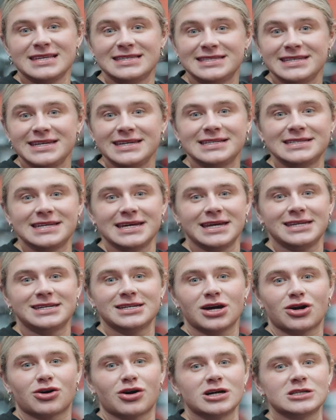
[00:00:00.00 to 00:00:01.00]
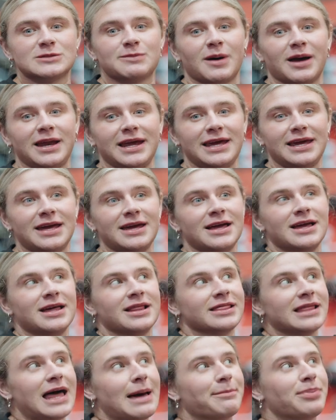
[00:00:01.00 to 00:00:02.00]
seated crossbody
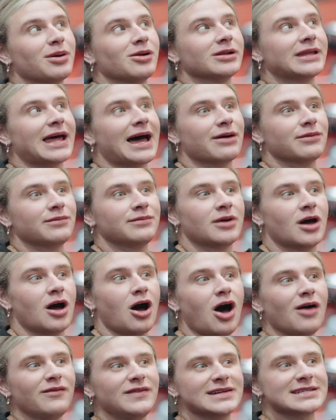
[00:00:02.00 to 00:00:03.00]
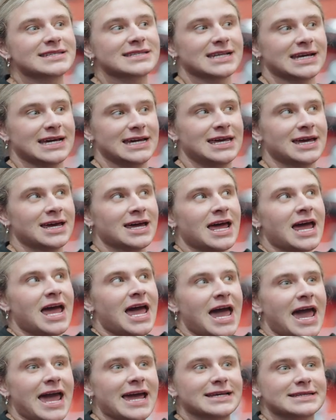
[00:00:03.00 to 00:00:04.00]
lat pull down. Obviously
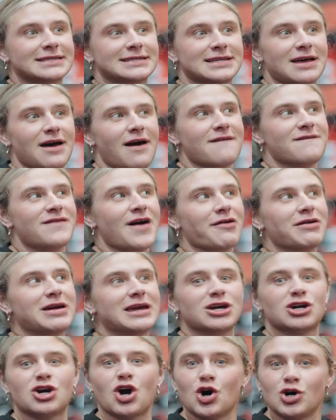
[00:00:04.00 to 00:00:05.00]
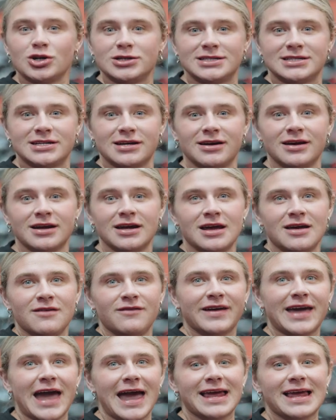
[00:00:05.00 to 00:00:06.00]
it's very good
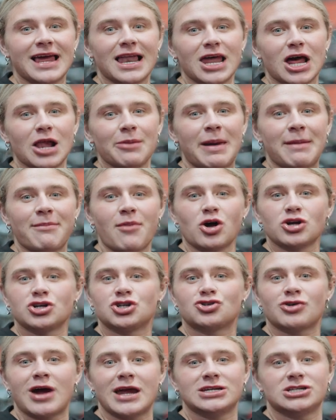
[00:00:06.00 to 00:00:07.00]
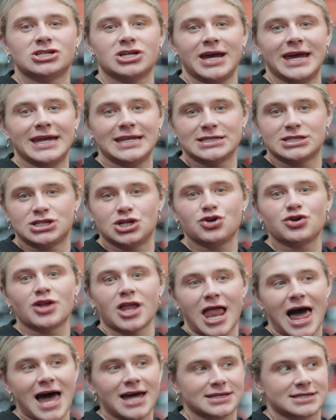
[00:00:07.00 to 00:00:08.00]
for getting a little bit more stretch into the
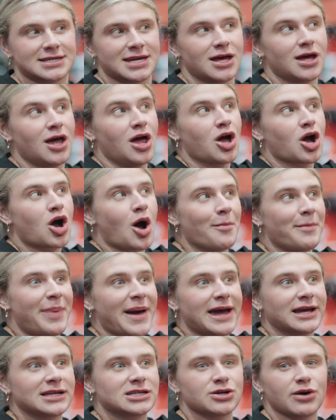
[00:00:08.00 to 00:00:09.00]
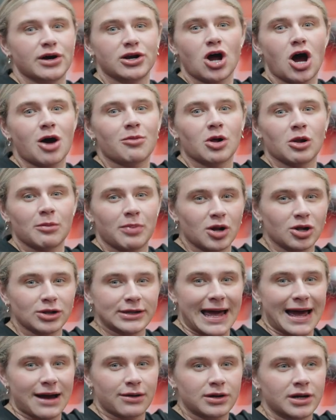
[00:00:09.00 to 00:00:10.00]
lat compared to a normal pull
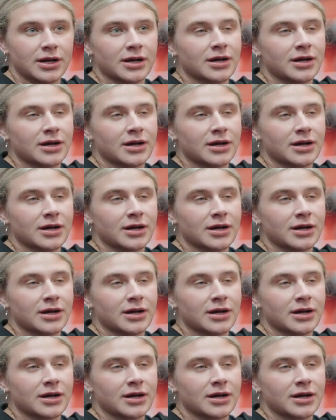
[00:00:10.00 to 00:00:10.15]
down.